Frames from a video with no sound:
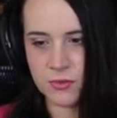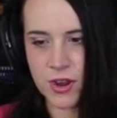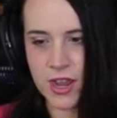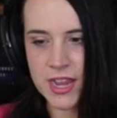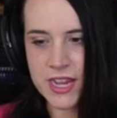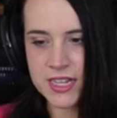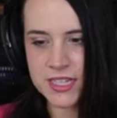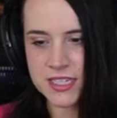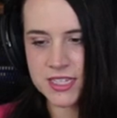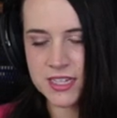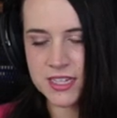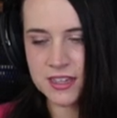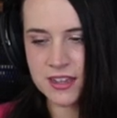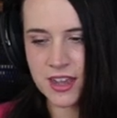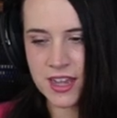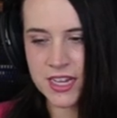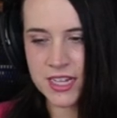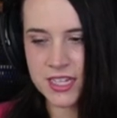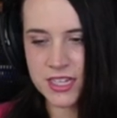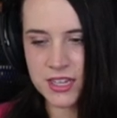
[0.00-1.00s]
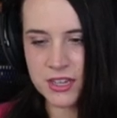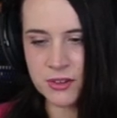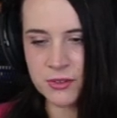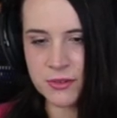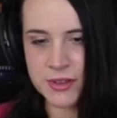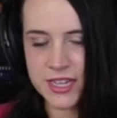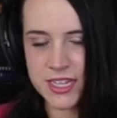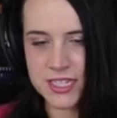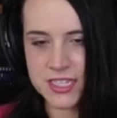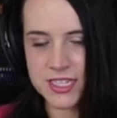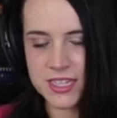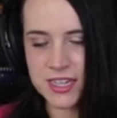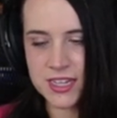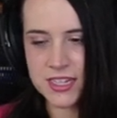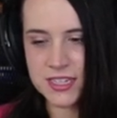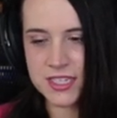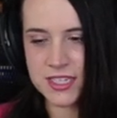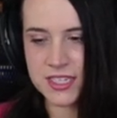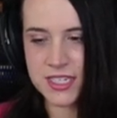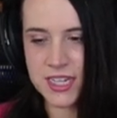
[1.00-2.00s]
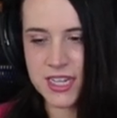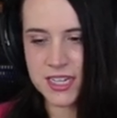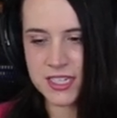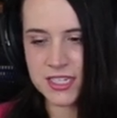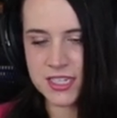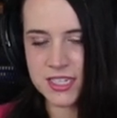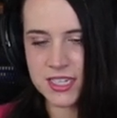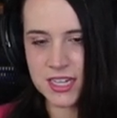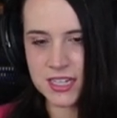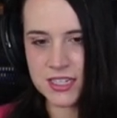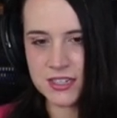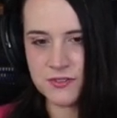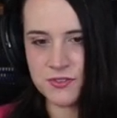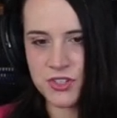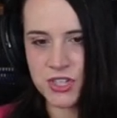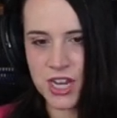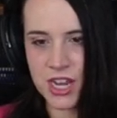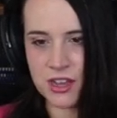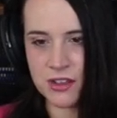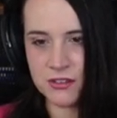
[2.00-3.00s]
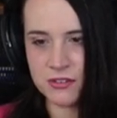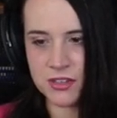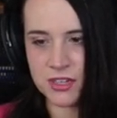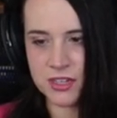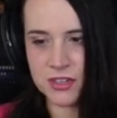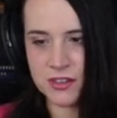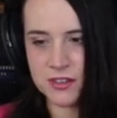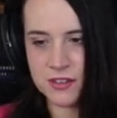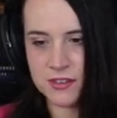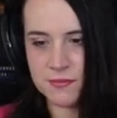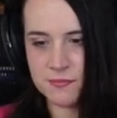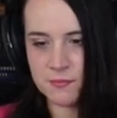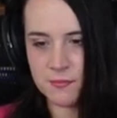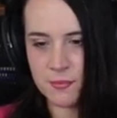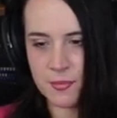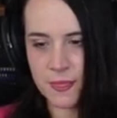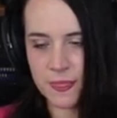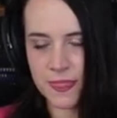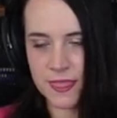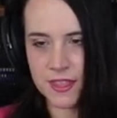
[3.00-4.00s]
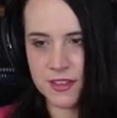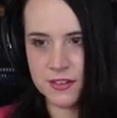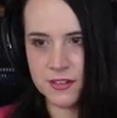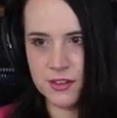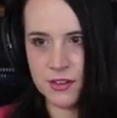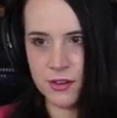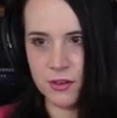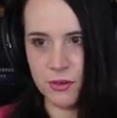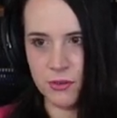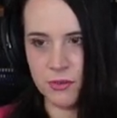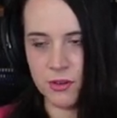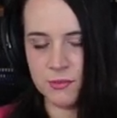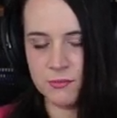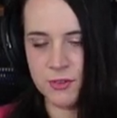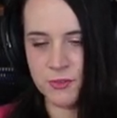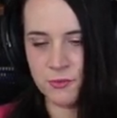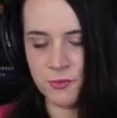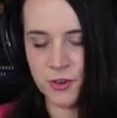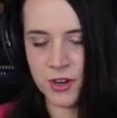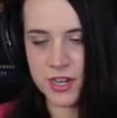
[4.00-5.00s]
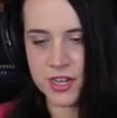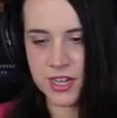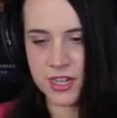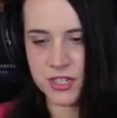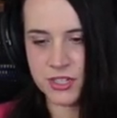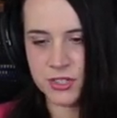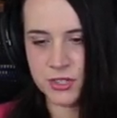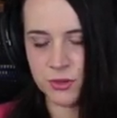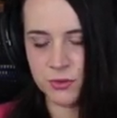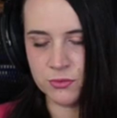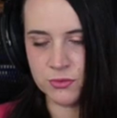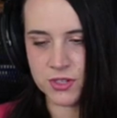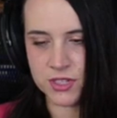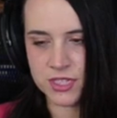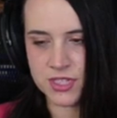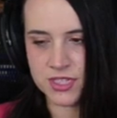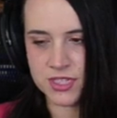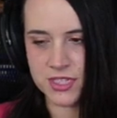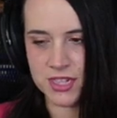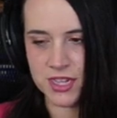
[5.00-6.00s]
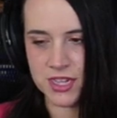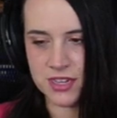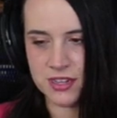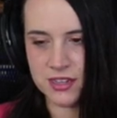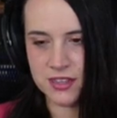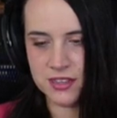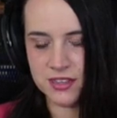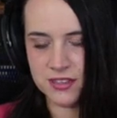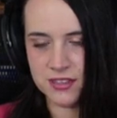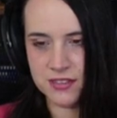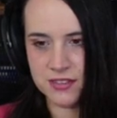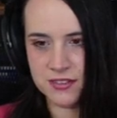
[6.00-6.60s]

Right? I knew it! See, Detective Jowd? No, I'm afraid I don't see.